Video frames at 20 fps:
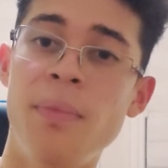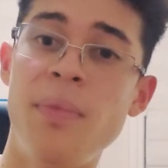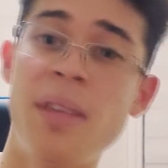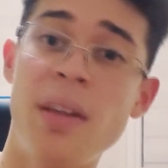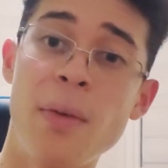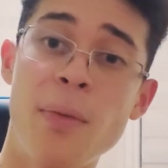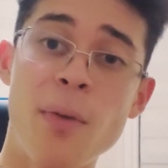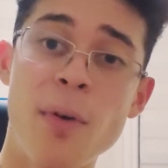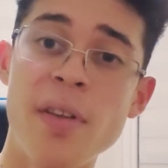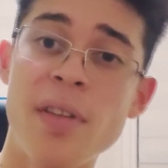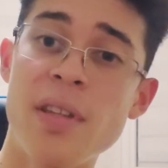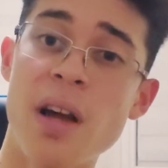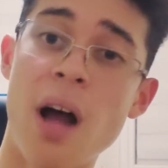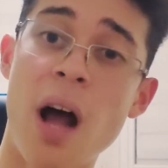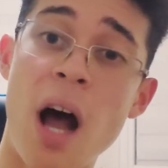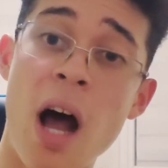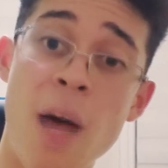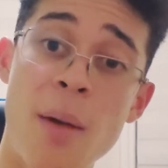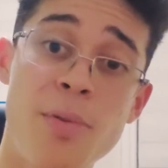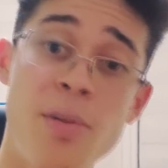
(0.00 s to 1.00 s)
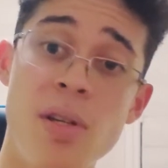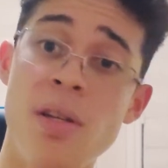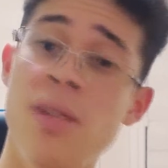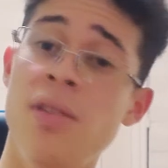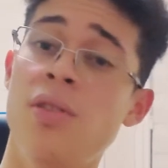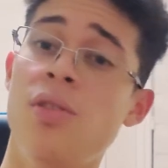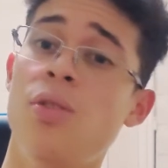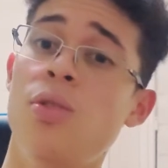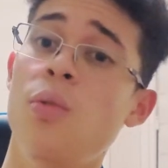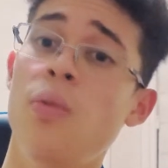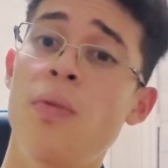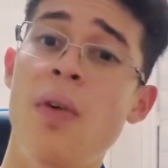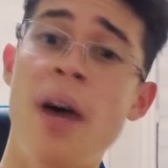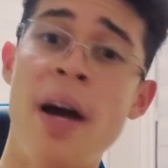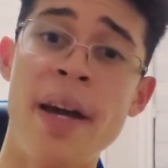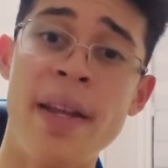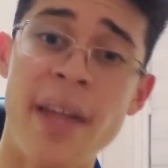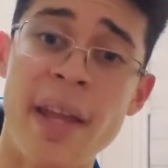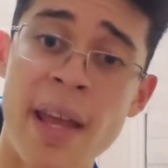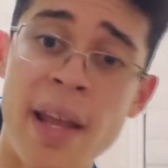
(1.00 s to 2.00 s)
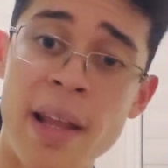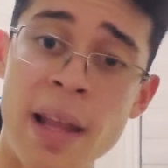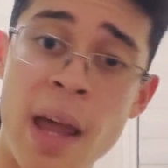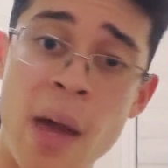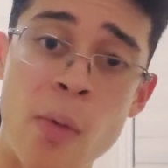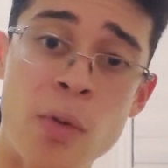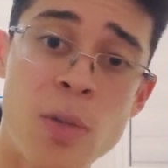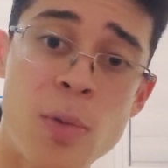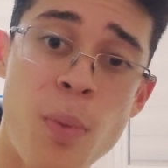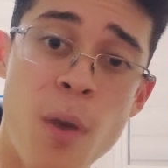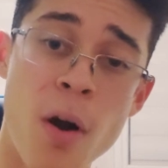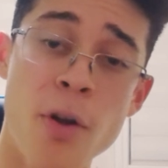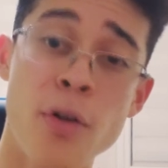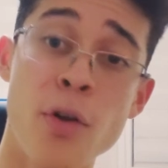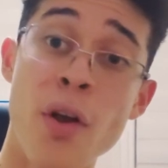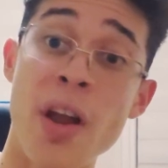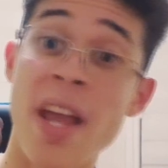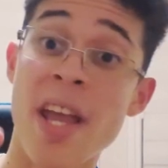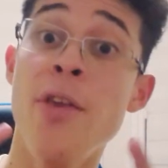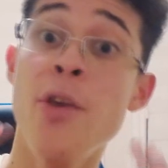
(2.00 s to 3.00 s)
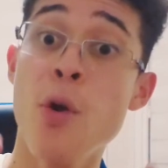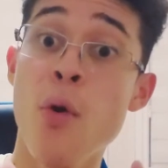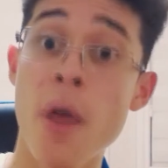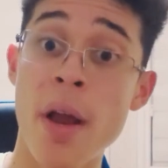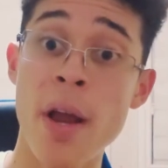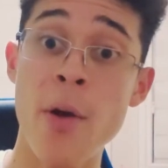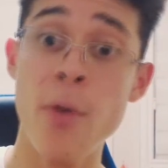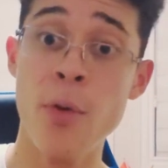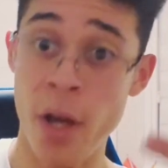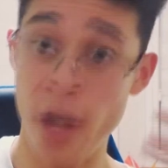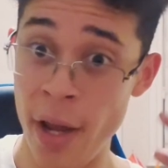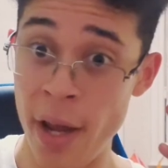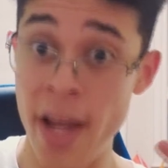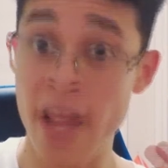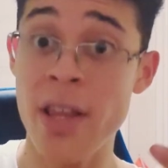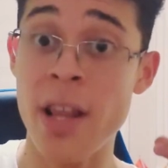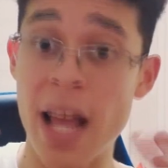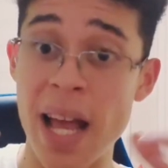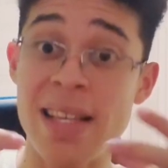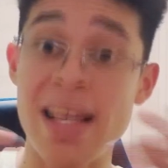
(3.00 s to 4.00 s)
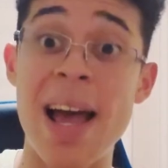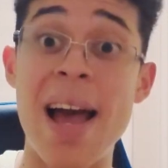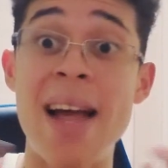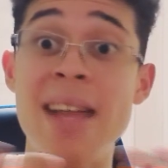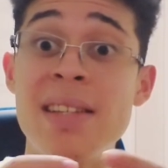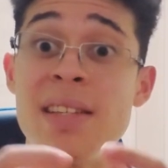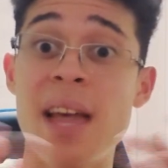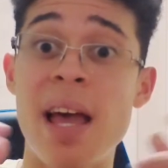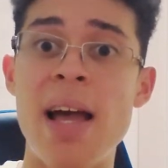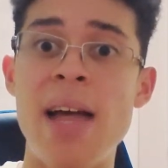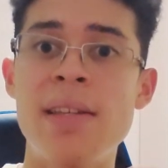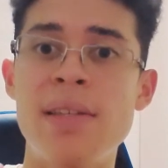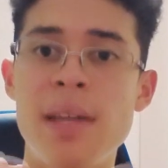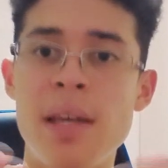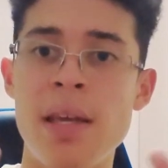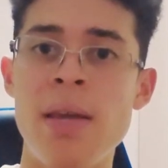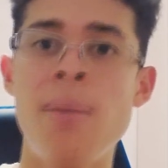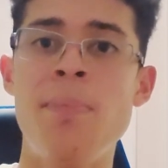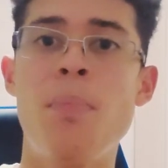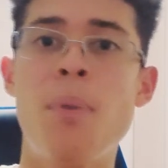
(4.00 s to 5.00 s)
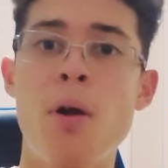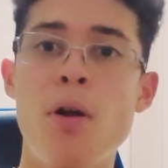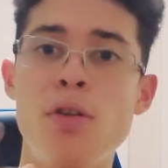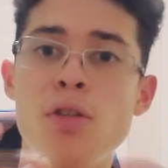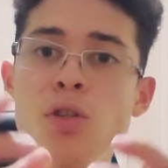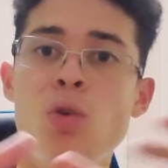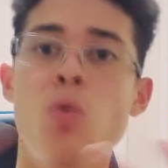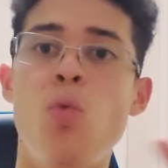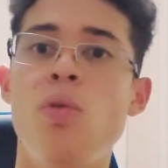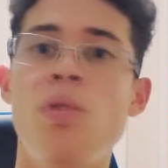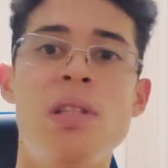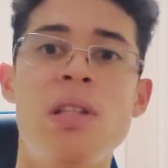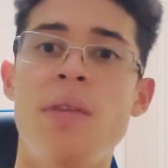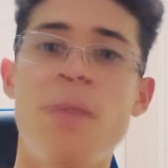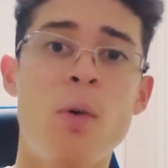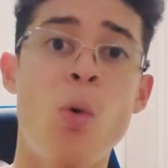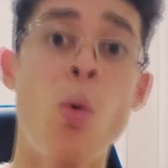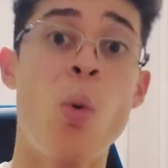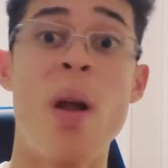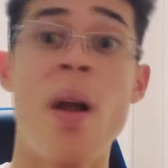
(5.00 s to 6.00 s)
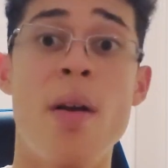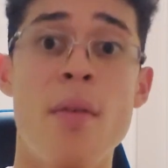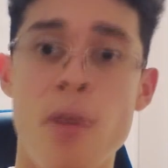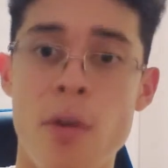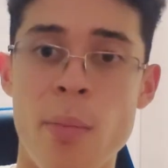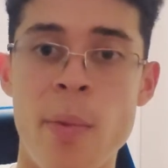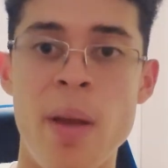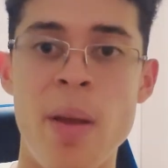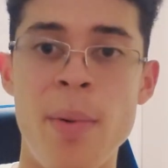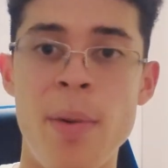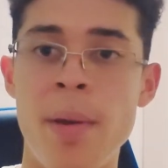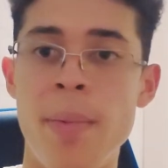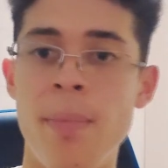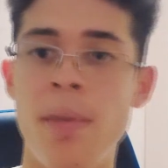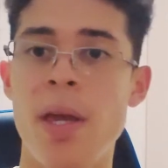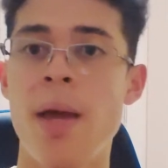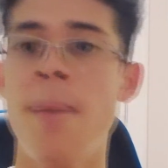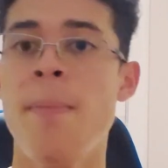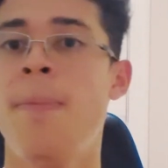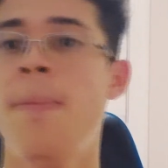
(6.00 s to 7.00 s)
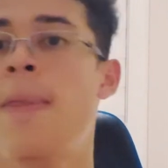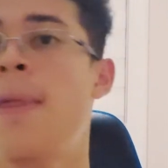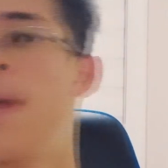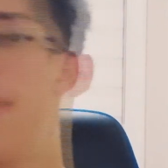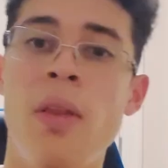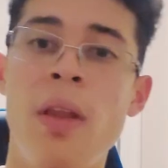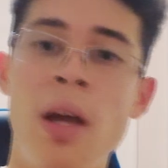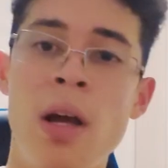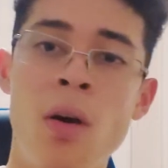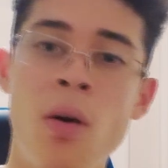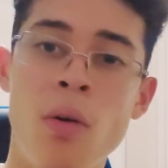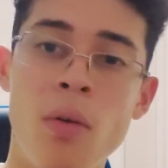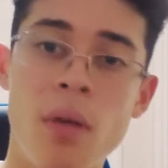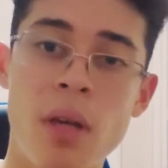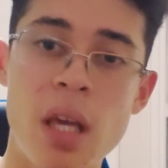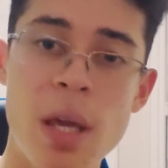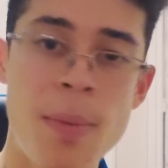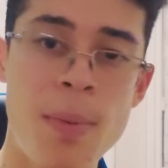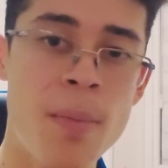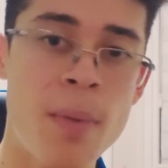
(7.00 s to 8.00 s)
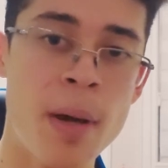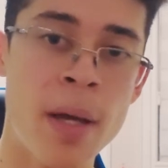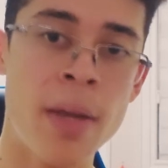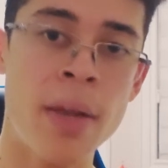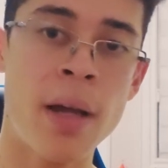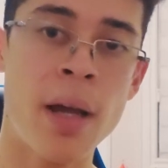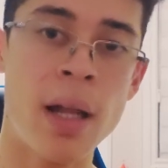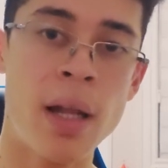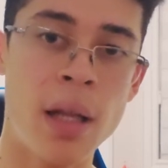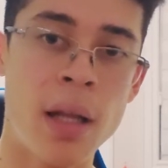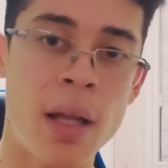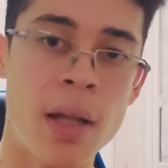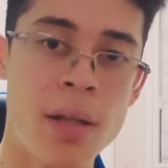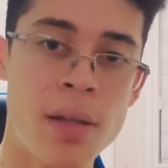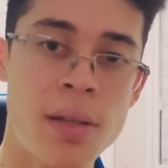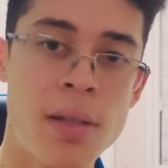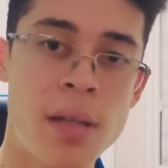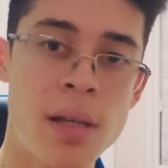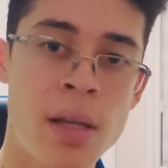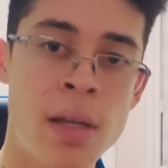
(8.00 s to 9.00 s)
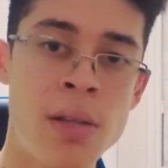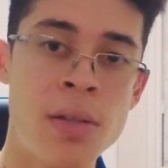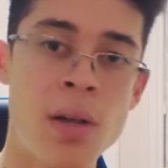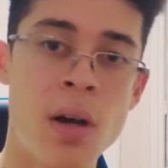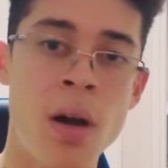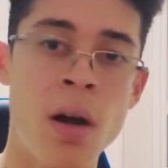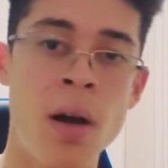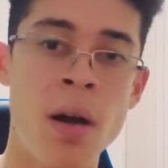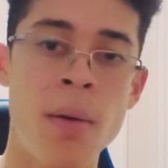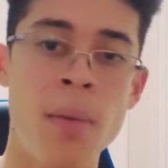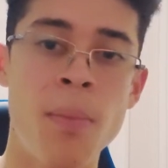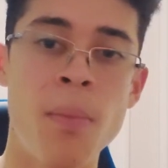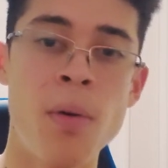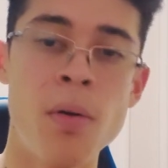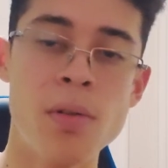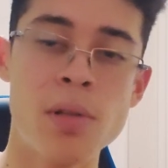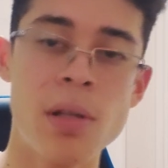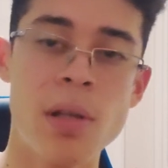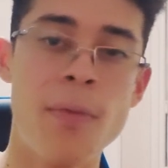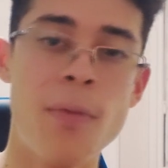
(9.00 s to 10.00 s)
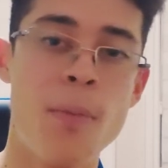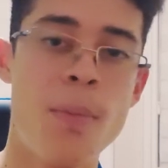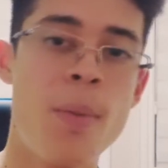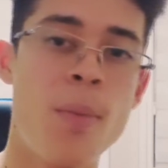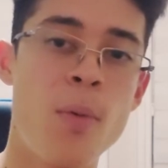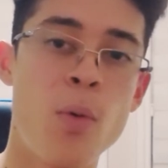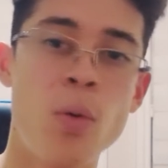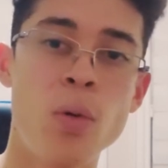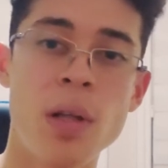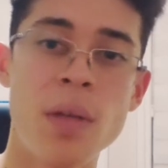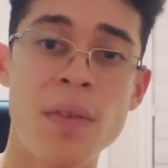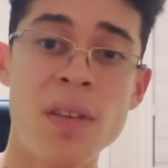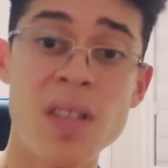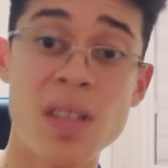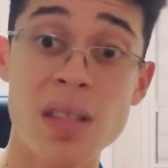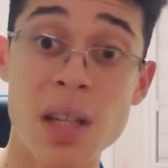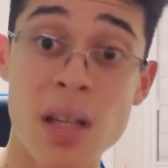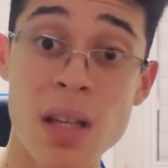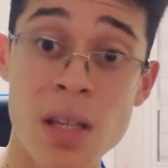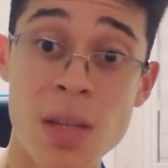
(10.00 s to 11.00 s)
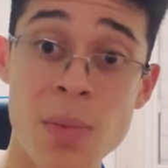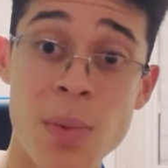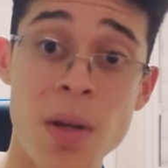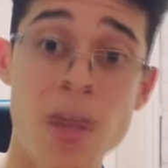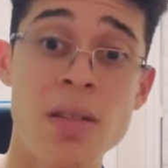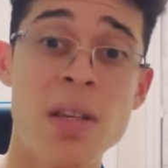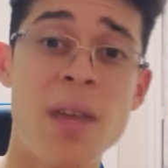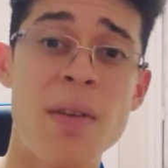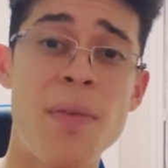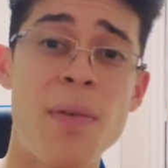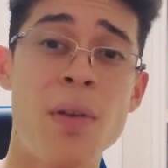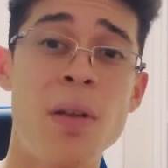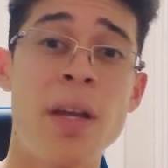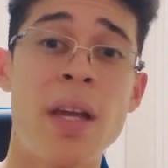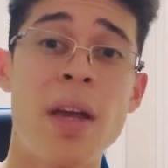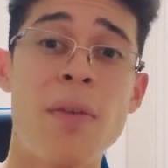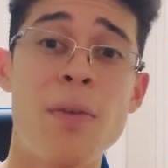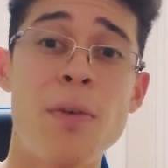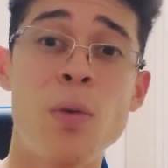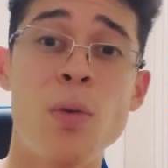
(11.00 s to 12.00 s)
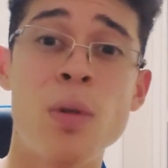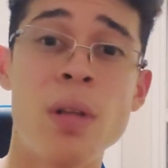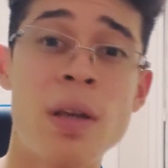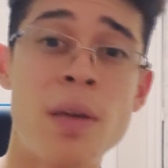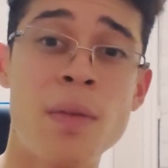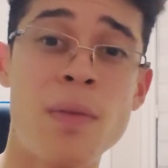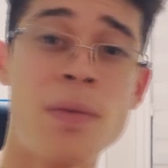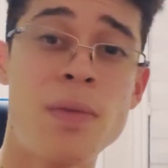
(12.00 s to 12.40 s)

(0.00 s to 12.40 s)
different options to find a language partner in your area, as a person who is living wherever it may be. Okay. Now, keep in mind that a lot of these things are mostly for people who live in cities, because I feel like if you live